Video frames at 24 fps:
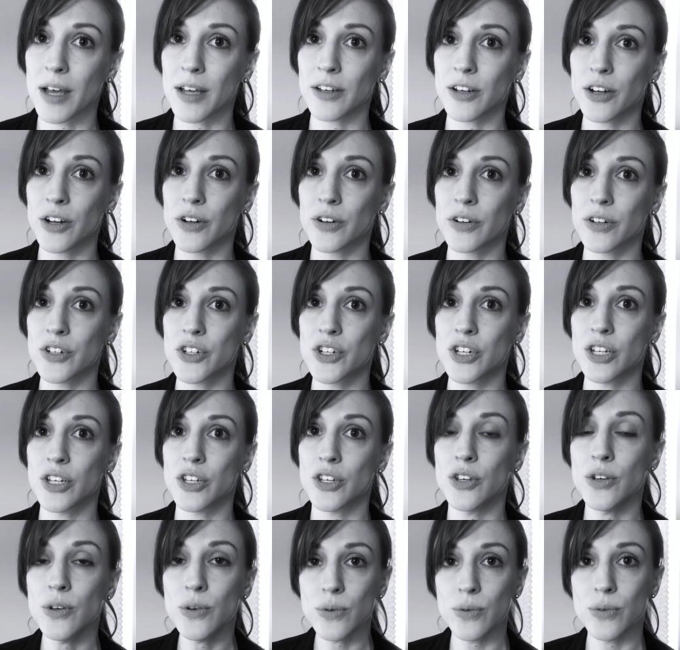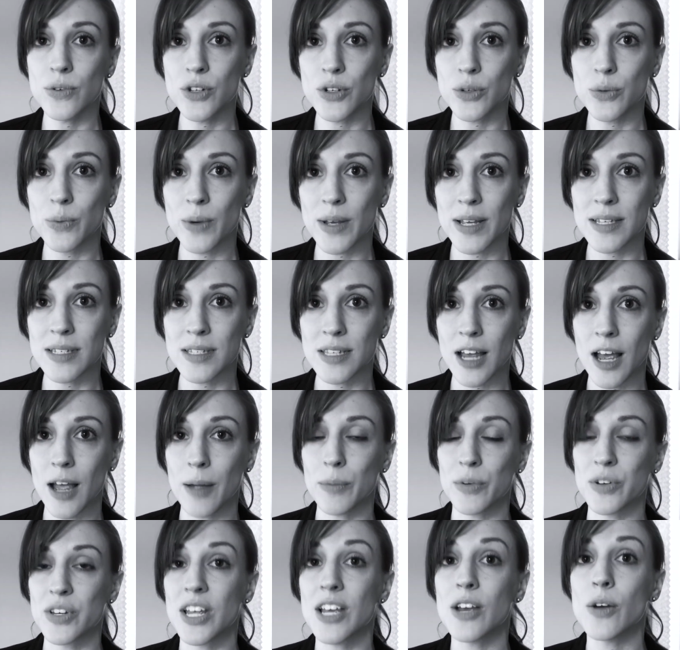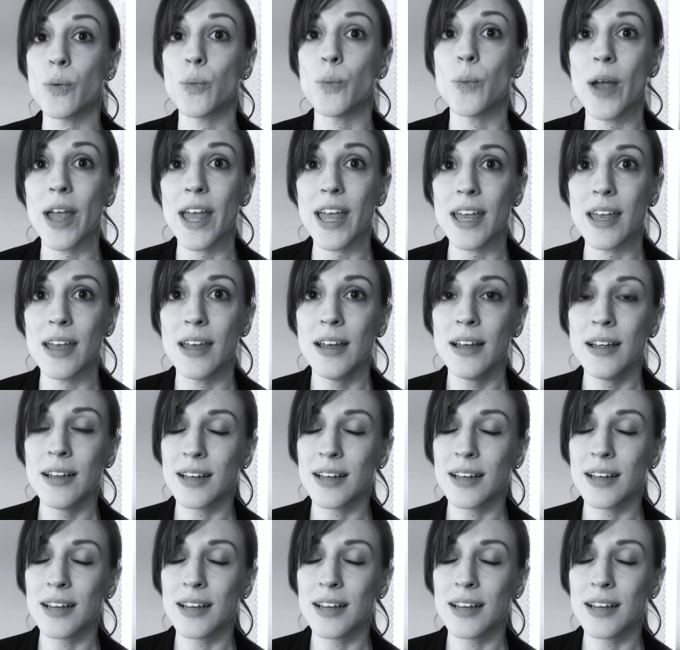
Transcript: encouraging you to waste time or take away,